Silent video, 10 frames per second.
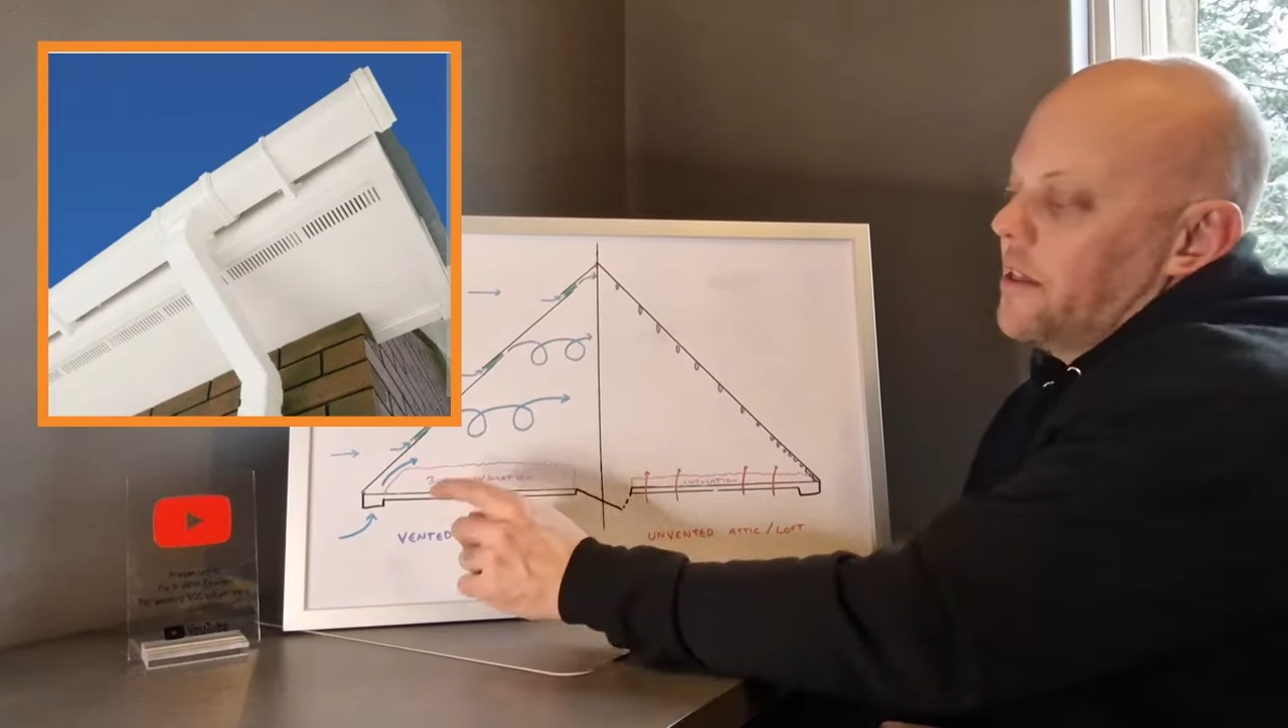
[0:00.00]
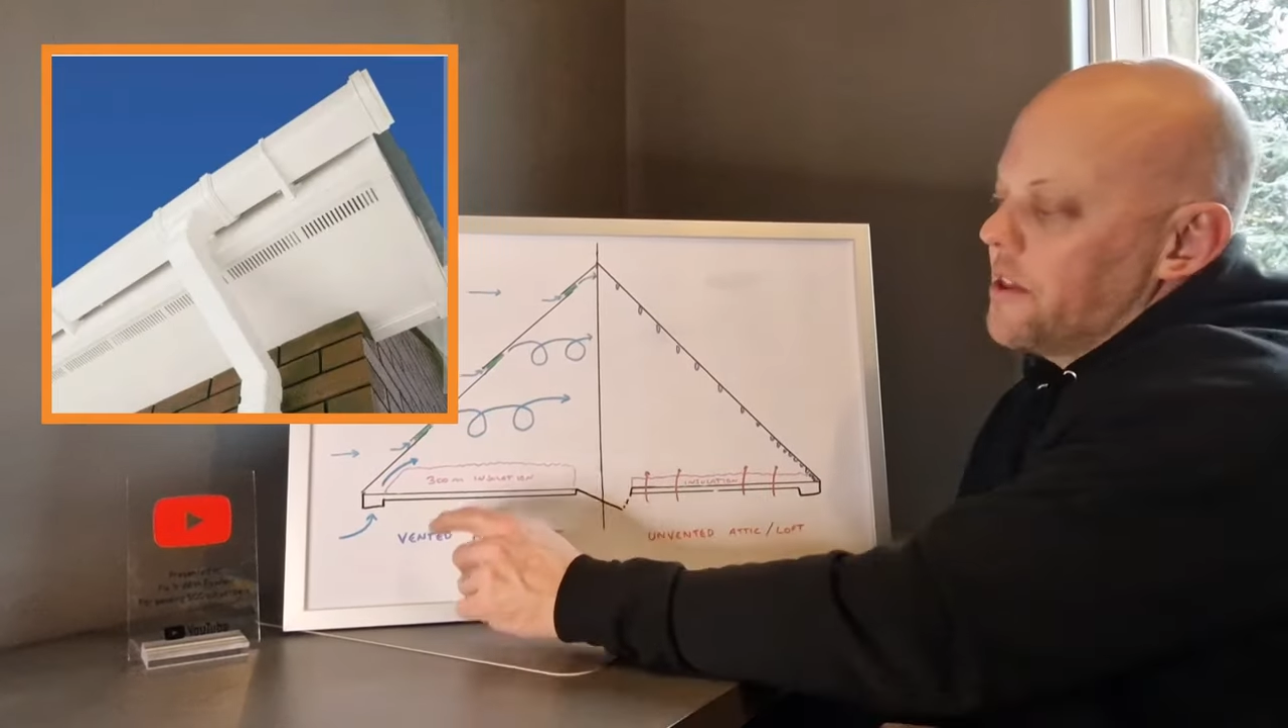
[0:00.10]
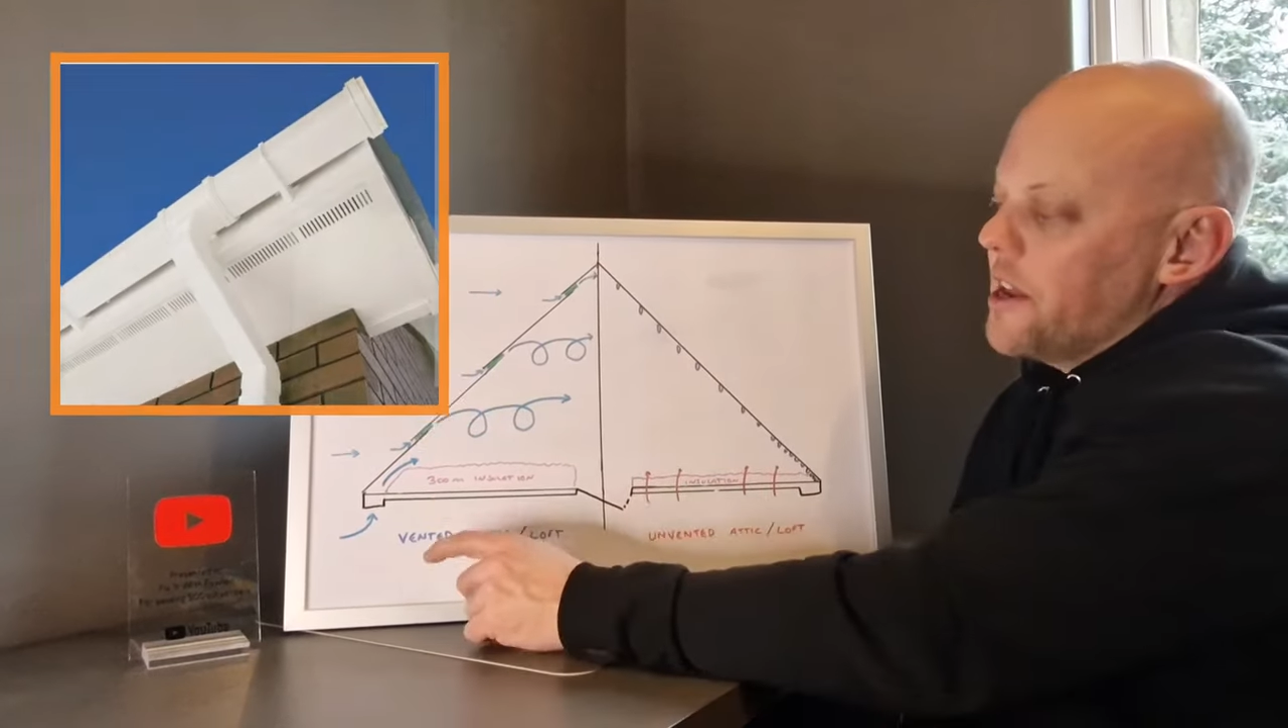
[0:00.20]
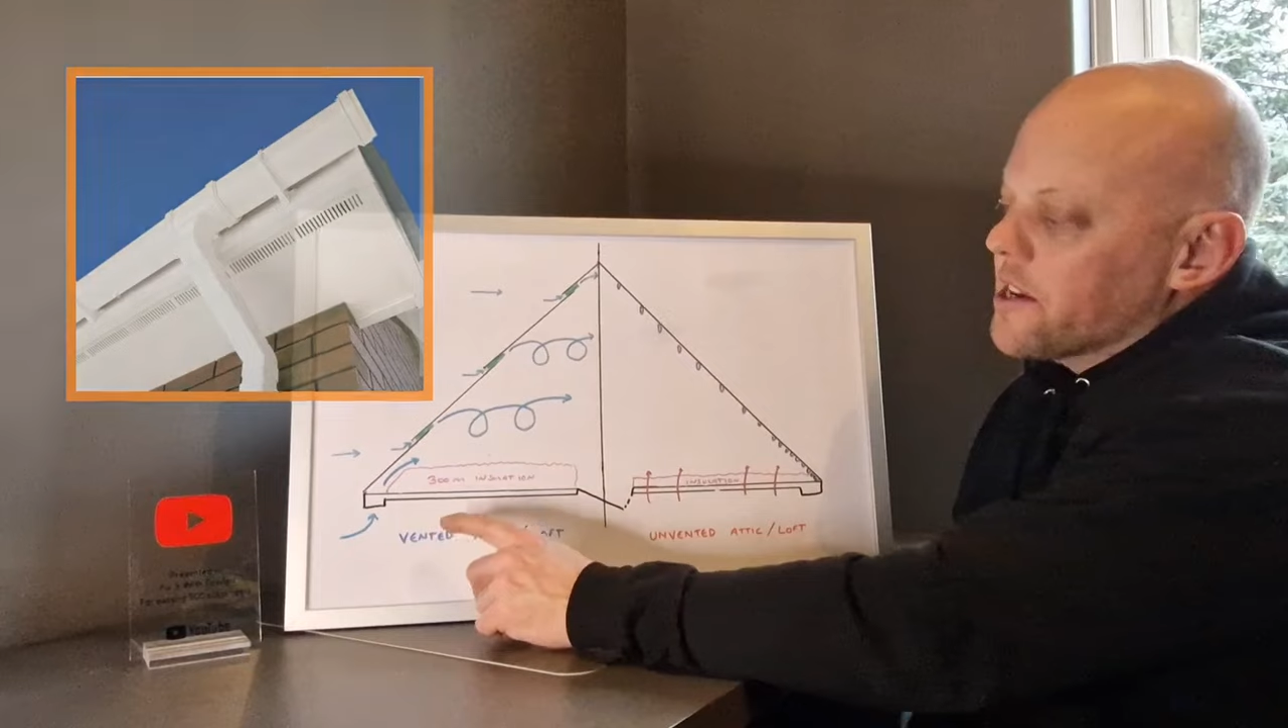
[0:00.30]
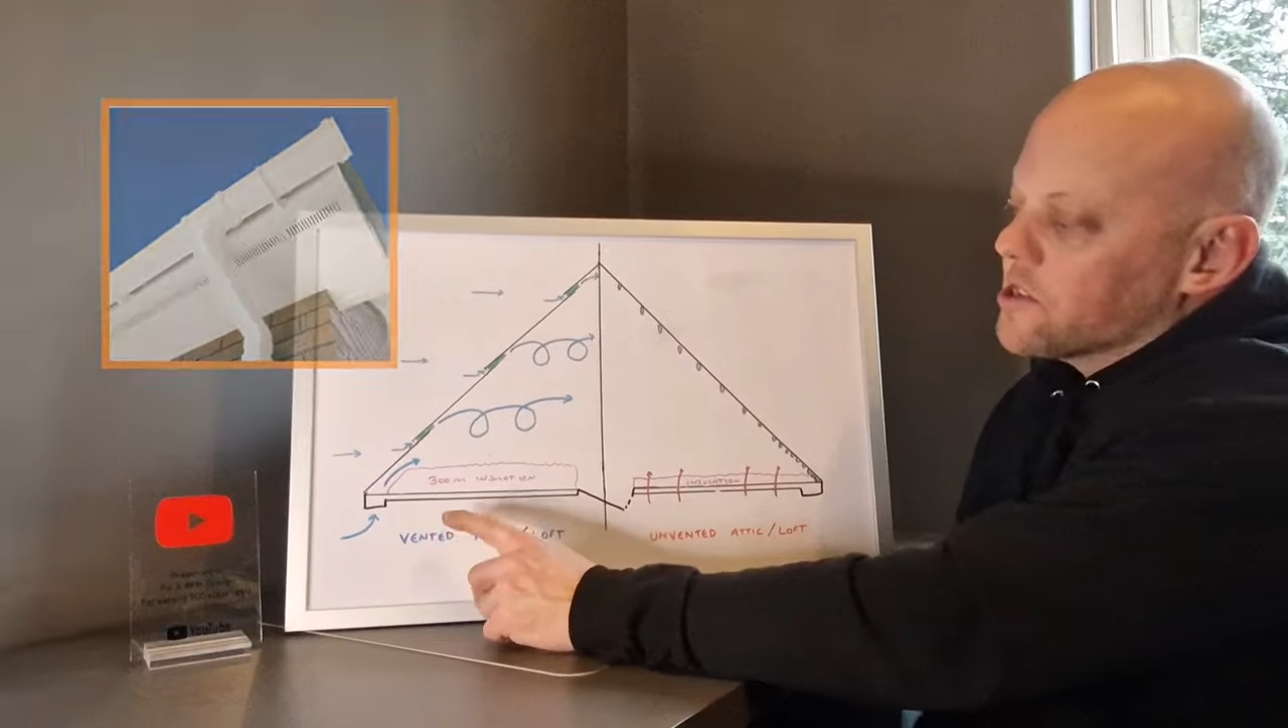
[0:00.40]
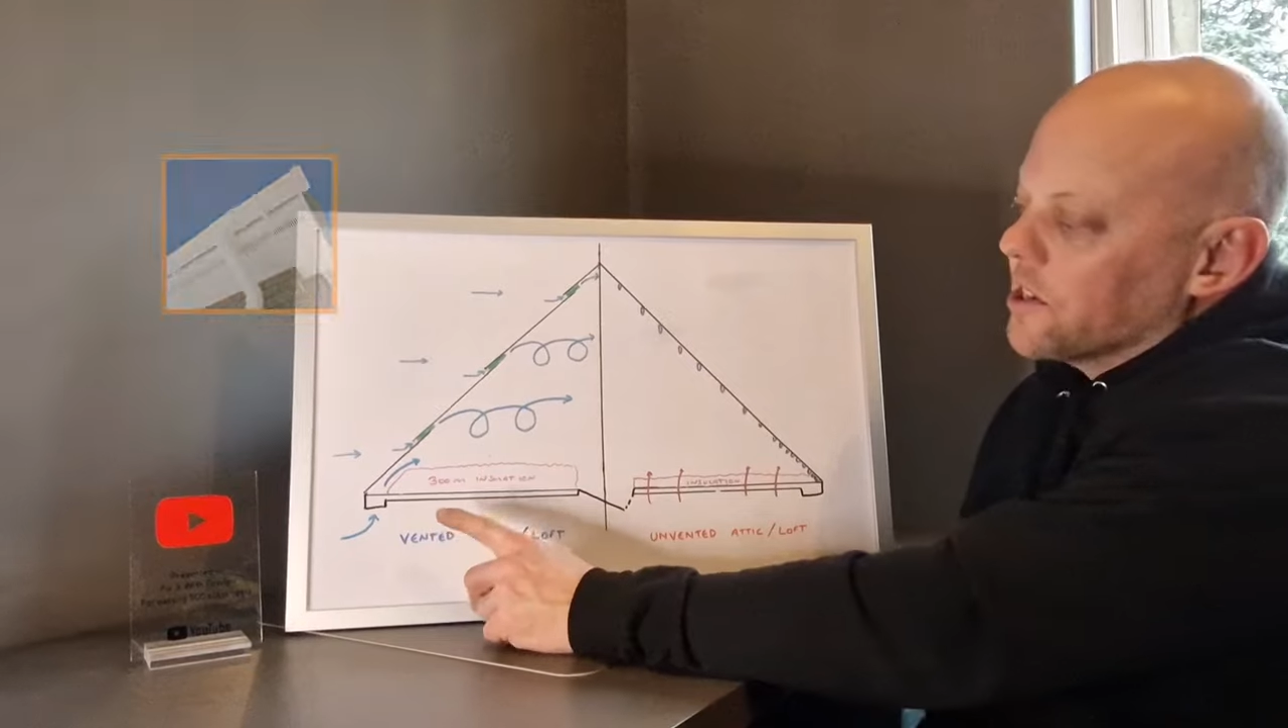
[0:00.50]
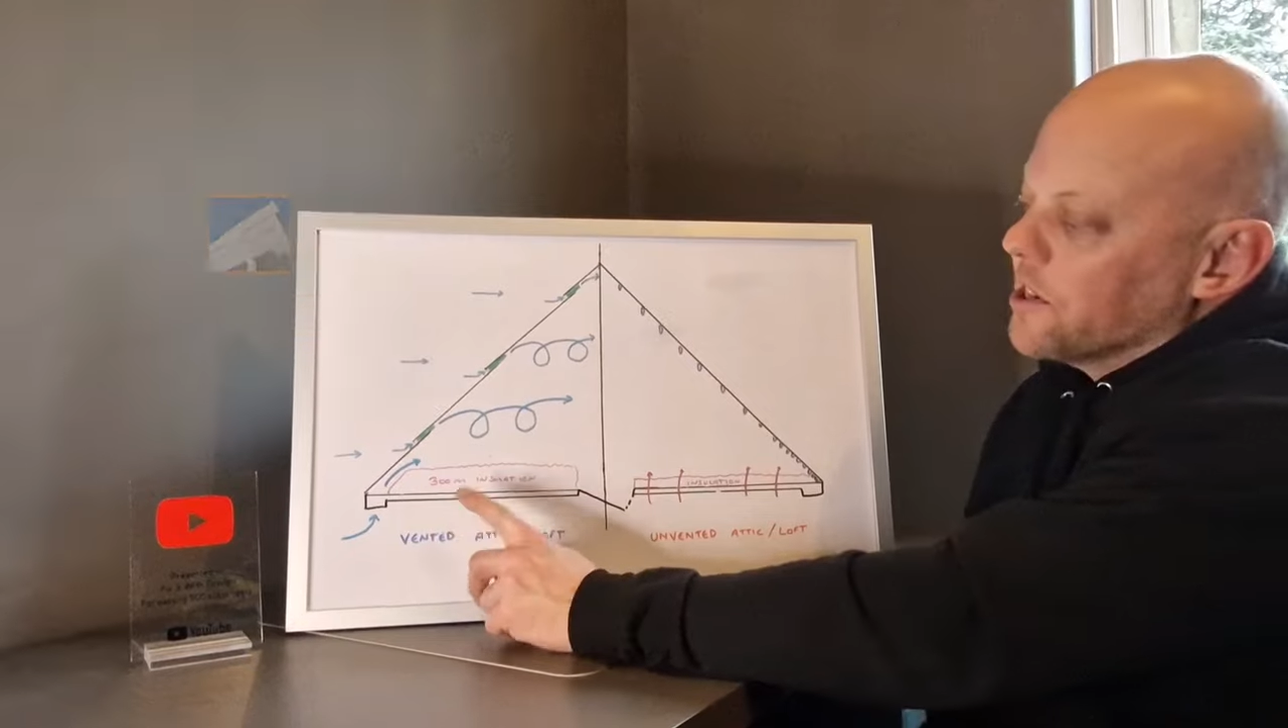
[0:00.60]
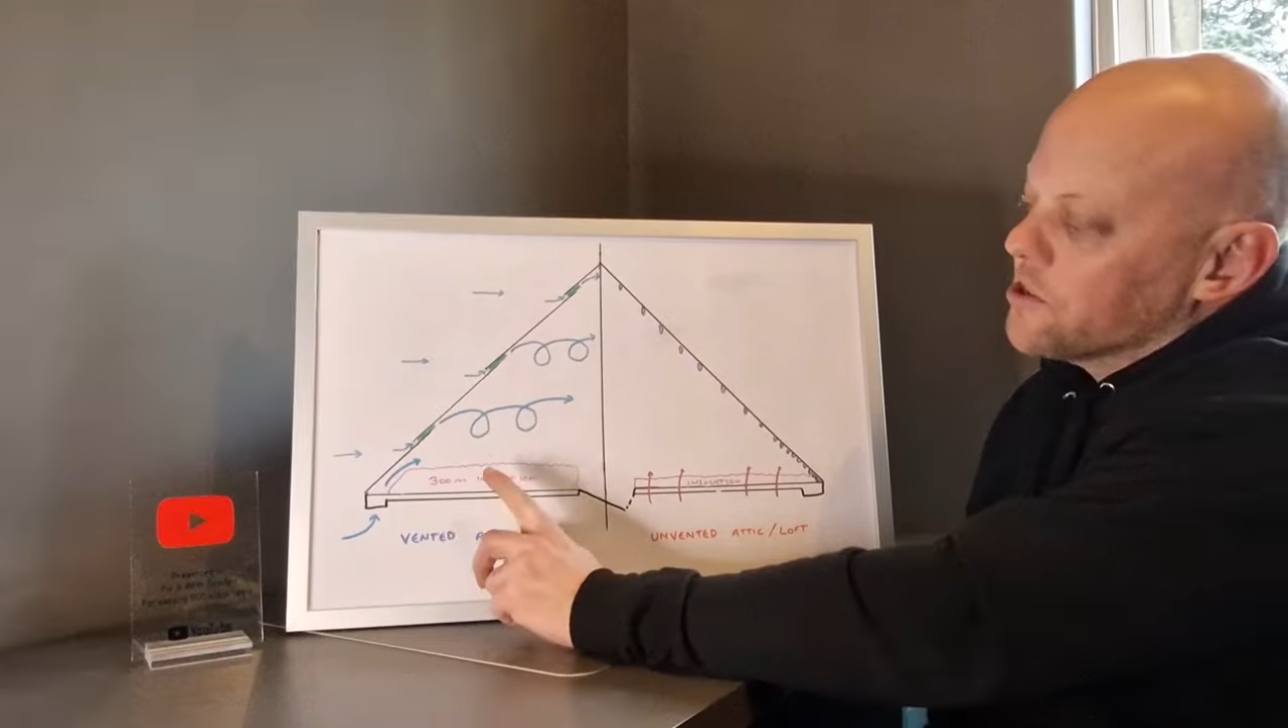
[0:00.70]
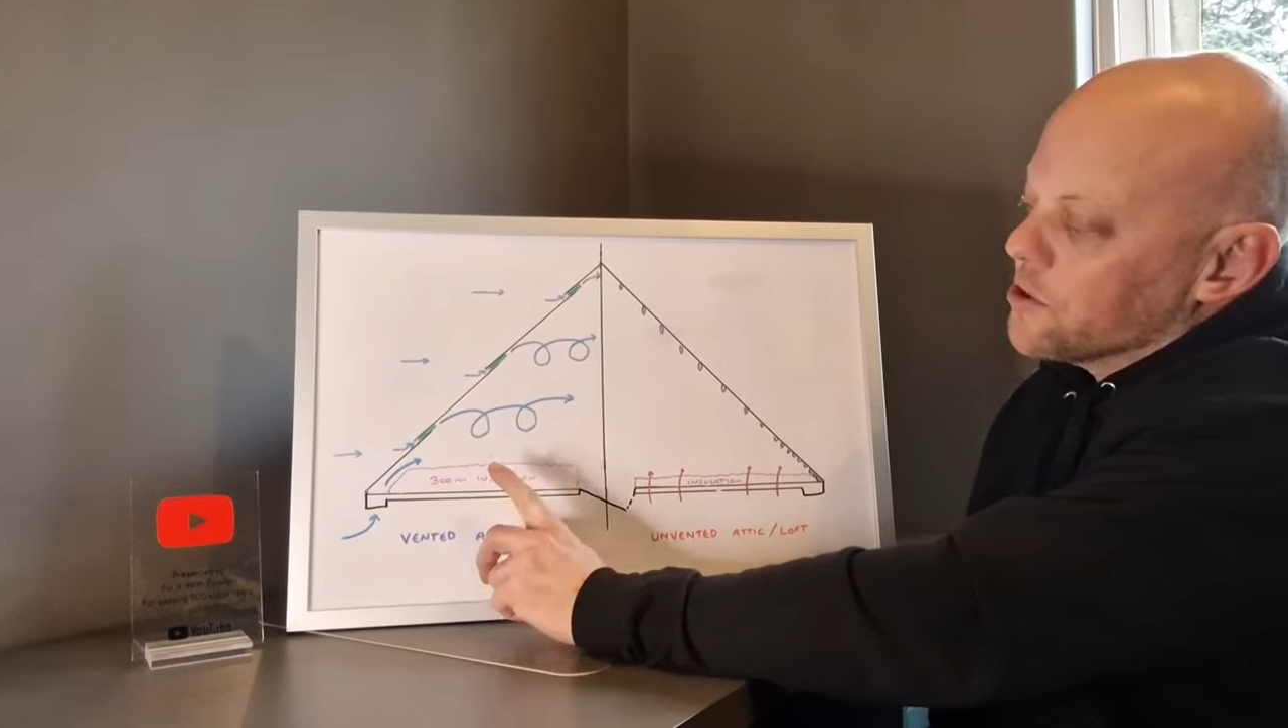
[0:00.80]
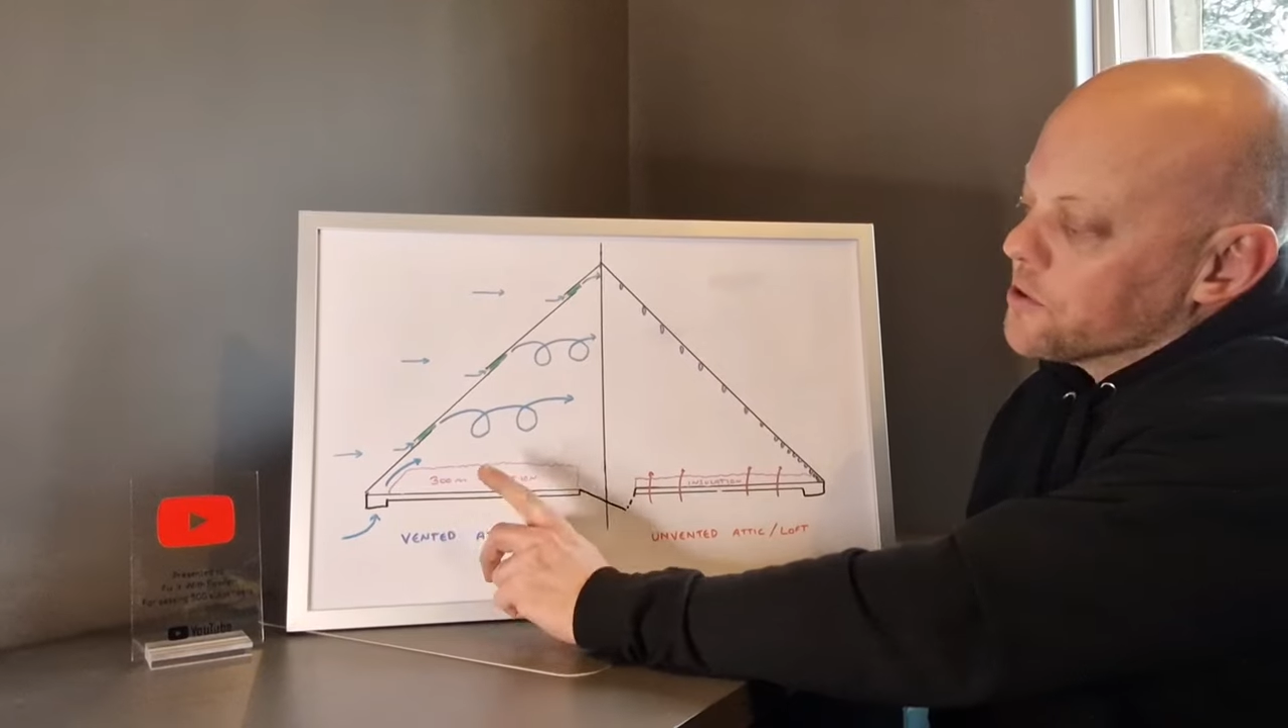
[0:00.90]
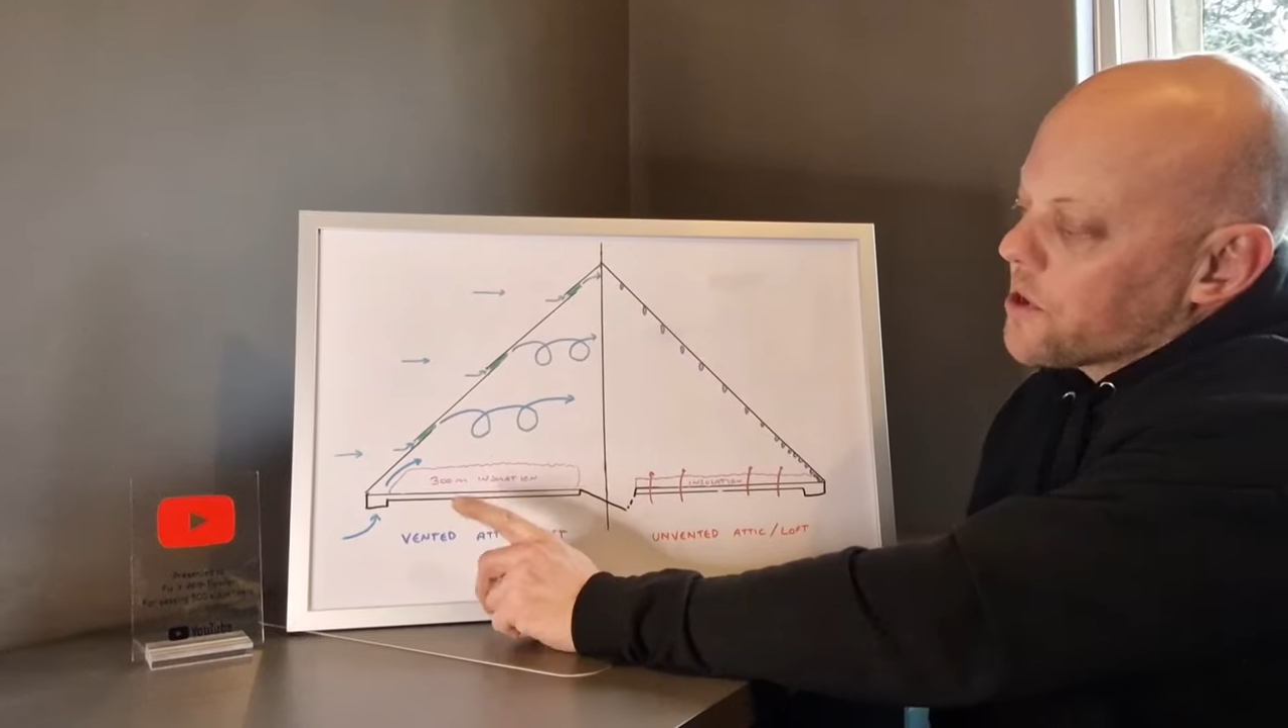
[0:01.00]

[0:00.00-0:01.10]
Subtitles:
The next thing you need to do